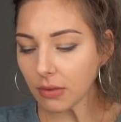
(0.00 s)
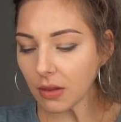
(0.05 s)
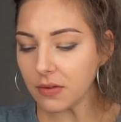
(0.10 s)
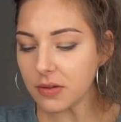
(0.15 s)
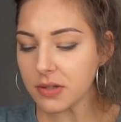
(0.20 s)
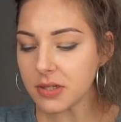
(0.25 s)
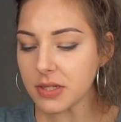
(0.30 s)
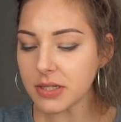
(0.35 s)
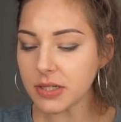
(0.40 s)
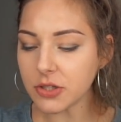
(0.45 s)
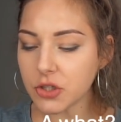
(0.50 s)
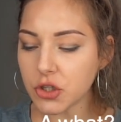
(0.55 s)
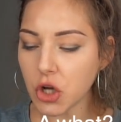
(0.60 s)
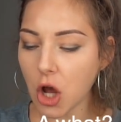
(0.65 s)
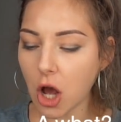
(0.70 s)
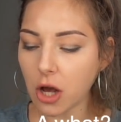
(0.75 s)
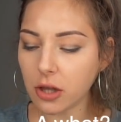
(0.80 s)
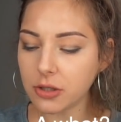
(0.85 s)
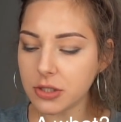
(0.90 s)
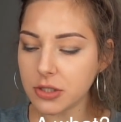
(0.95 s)
This is a
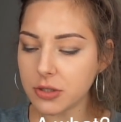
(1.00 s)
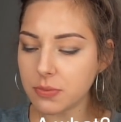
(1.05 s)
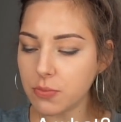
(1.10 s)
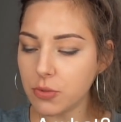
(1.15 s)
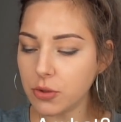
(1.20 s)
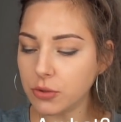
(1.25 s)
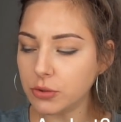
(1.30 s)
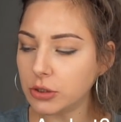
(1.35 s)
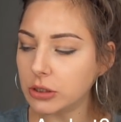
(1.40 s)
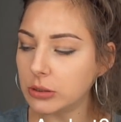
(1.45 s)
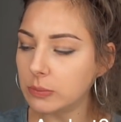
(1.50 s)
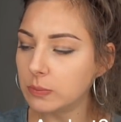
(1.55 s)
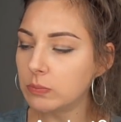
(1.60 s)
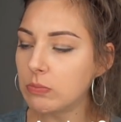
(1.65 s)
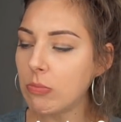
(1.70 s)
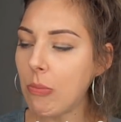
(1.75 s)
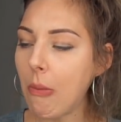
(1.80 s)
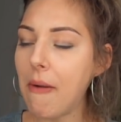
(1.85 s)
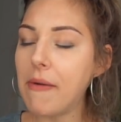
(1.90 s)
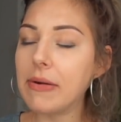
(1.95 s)
chocolate mousse
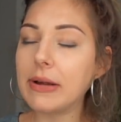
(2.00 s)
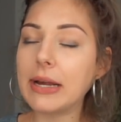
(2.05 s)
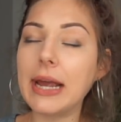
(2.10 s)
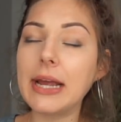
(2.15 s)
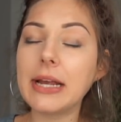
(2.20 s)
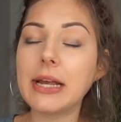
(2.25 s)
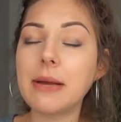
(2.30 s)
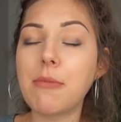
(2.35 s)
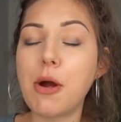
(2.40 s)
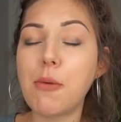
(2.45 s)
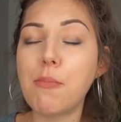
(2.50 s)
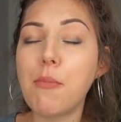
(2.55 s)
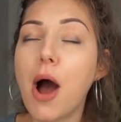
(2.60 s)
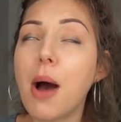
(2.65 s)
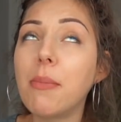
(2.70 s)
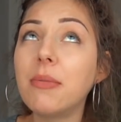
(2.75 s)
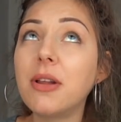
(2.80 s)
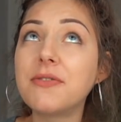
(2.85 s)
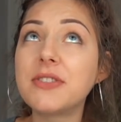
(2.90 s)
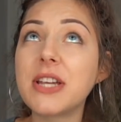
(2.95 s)
cake and my
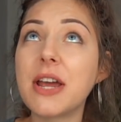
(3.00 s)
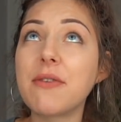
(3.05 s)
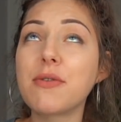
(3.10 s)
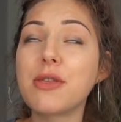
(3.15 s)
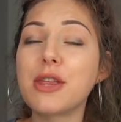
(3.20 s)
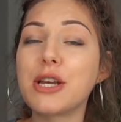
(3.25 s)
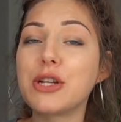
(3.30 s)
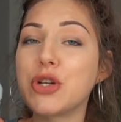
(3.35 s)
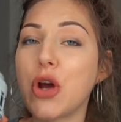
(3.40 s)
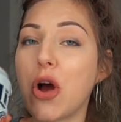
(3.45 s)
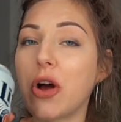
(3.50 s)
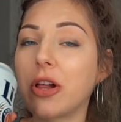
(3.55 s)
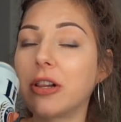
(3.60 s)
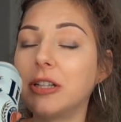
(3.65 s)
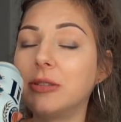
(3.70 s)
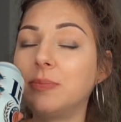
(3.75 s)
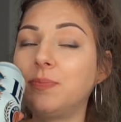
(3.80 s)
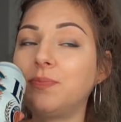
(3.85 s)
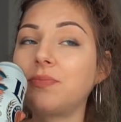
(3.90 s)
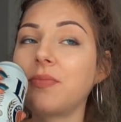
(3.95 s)
mom loves everything
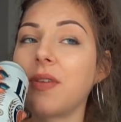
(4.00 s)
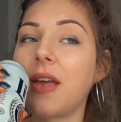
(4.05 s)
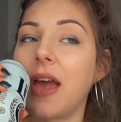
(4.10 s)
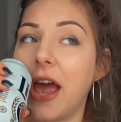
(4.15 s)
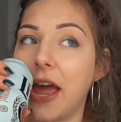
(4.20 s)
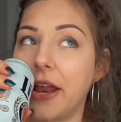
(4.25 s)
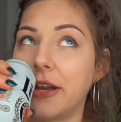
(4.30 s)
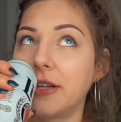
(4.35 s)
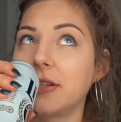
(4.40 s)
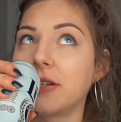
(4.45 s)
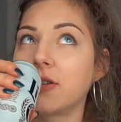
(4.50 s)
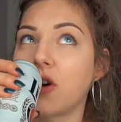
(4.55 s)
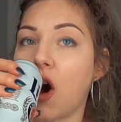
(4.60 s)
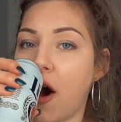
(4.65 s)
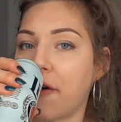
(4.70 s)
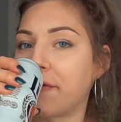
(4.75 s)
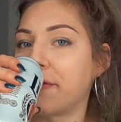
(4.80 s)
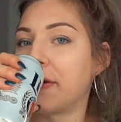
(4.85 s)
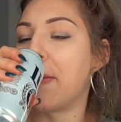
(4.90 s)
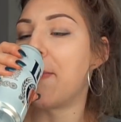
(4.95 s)
chocolate and
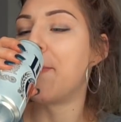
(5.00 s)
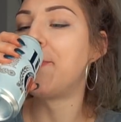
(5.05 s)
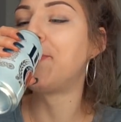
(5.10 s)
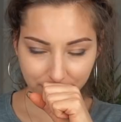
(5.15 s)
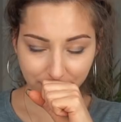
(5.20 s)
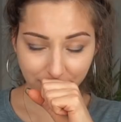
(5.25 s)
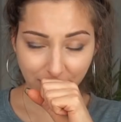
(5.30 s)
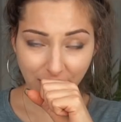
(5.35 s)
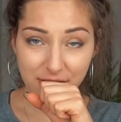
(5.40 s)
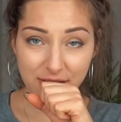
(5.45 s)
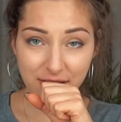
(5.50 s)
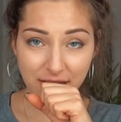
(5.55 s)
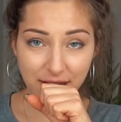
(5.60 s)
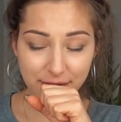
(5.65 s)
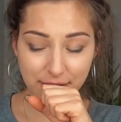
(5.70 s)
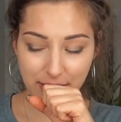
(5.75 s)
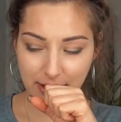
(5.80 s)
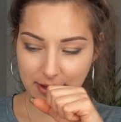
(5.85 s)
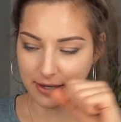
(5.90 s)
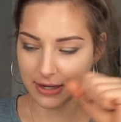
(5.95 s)
coffee. I think I
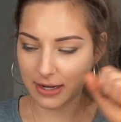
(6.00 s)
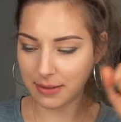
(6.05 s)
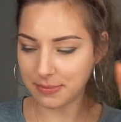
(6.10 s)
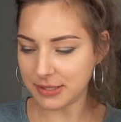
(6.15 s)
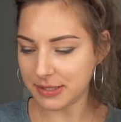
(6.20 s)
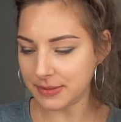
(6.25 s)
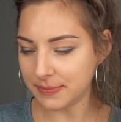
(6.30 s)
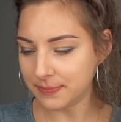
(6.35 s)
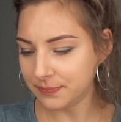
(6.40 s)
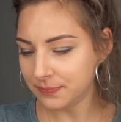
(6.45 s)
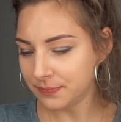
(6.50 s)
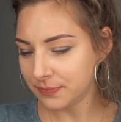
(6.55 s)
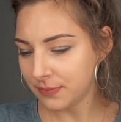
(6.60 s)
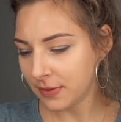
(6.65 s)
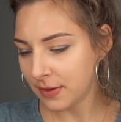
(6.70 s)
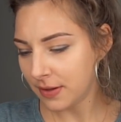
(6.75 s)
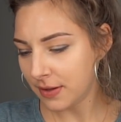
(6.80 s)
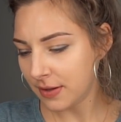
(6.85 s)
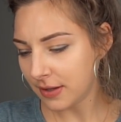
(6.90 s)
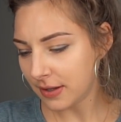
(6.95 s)
have the hiccups.
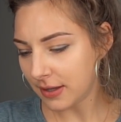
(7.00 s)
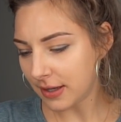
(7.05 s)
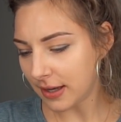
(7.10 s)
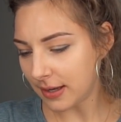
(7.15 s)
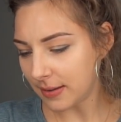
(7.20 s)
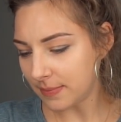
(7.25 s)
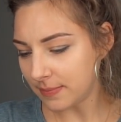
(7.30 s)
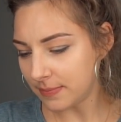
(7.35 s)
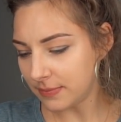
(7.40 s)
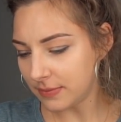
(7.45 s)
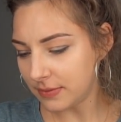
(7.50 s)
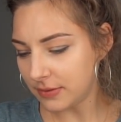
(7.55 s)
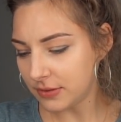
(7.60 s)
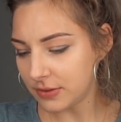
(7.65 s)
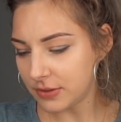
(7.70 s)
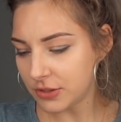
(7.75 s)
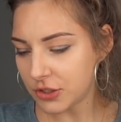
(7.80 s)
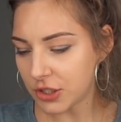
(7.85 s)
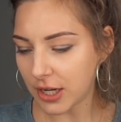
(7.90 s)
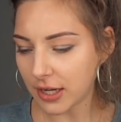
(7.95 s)
Okay,
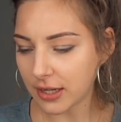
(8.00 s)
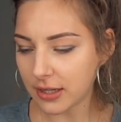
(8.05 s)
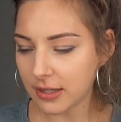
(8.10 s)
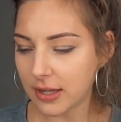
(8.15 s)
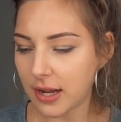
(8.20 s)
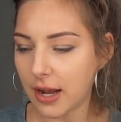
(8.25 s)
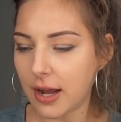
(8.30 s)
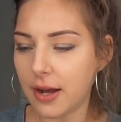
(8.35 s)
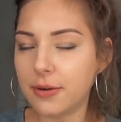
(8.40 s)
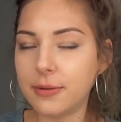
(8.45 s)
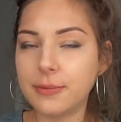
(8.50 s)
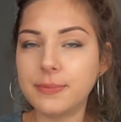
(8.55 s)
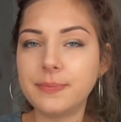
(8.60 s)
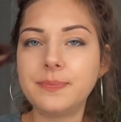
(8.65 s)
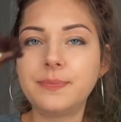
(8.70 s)
check it out.